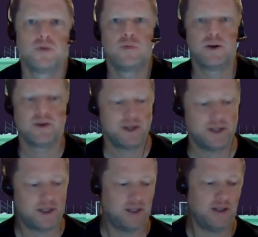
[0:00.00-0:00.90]
Well,
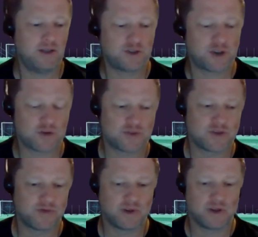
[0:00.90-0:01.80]
in terms
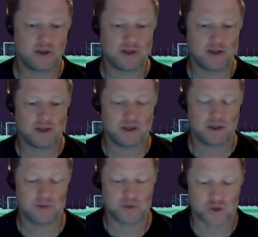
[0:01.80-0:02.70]
of
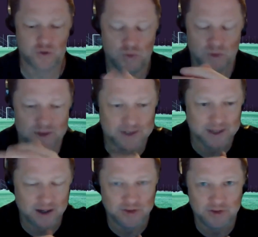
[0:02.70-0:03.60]
the school
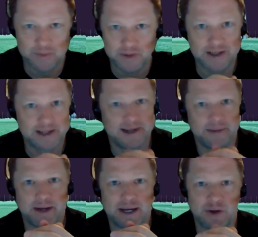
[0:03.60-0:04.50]
itself, and
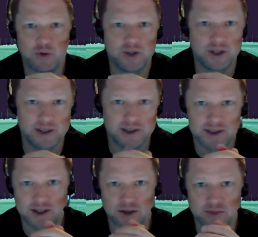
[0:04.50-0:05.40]
I'm not holding you
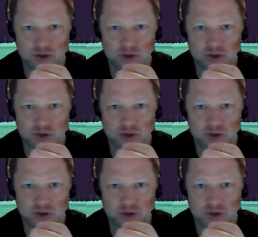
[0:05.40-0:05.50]
to,